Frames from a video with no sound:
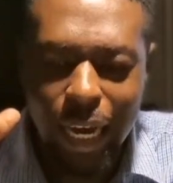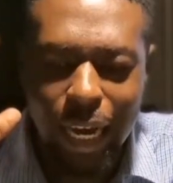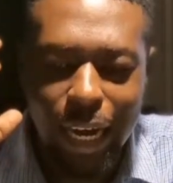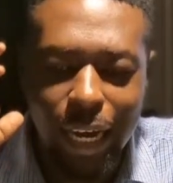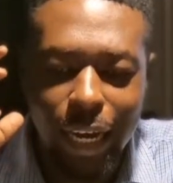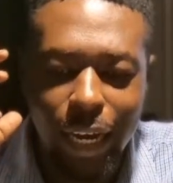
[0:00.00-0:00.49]

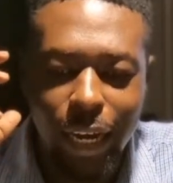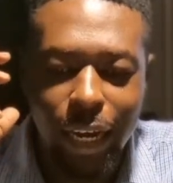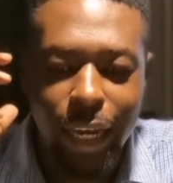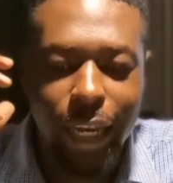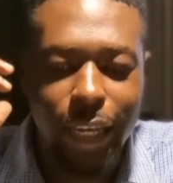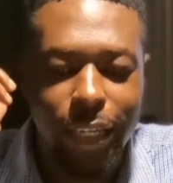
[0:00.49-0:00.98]

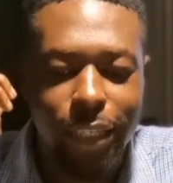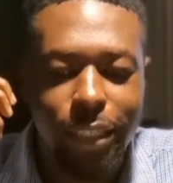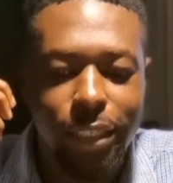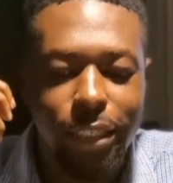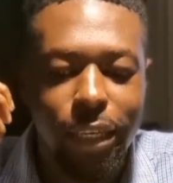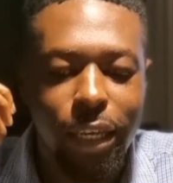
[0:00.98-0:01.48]
It
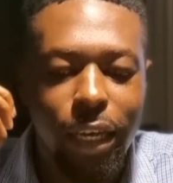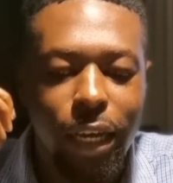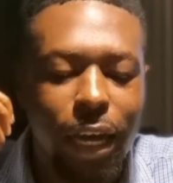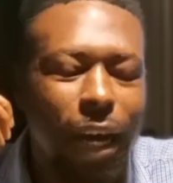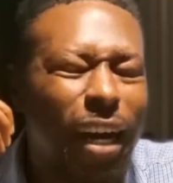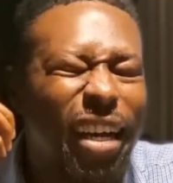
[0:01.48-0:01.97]
is
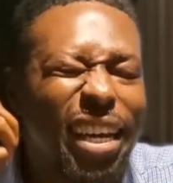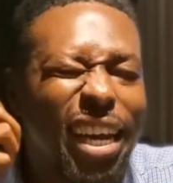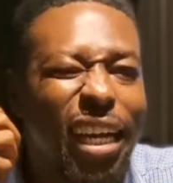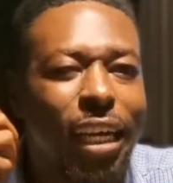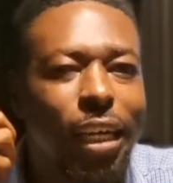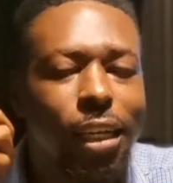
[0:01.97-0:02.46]

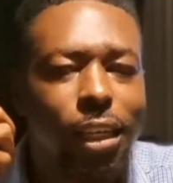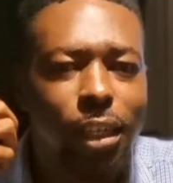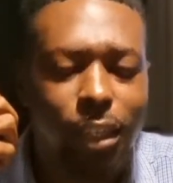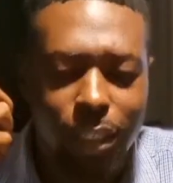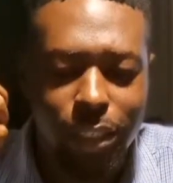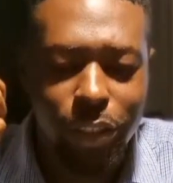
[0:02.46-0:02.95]

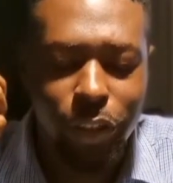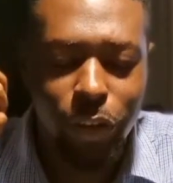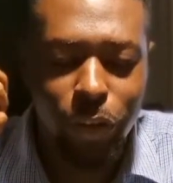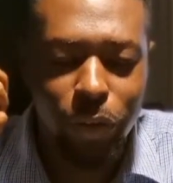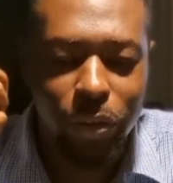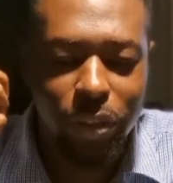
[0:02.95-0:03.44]

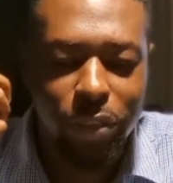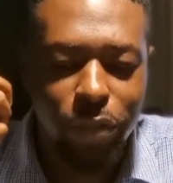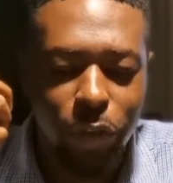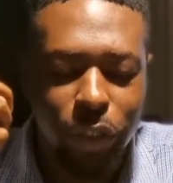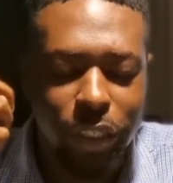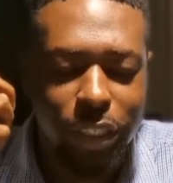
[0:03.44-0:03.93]
this
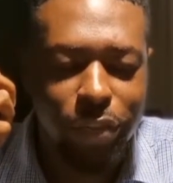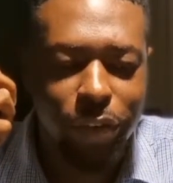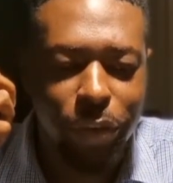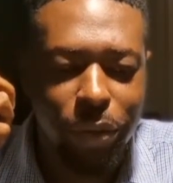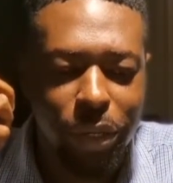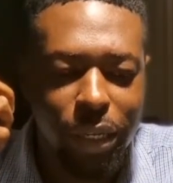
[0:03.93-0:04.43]
voice is
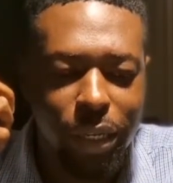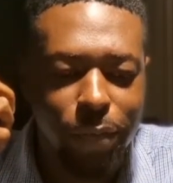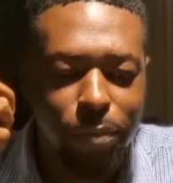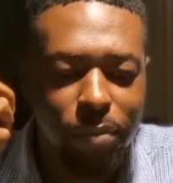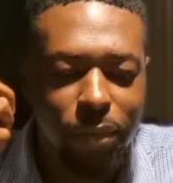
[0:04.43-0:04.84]
very